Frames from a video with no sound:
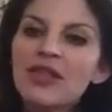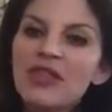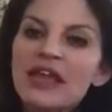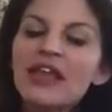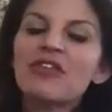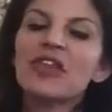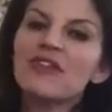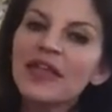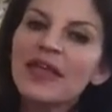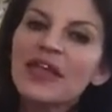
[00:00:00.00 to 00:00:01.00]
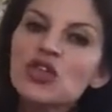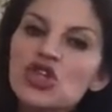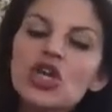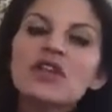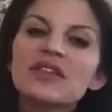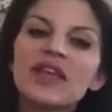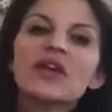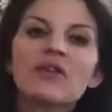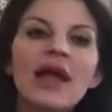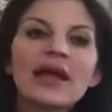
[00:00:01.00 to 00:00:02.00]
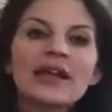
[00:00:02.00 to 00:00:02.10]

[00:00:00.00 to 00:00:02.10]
thinking that if they can just get it right.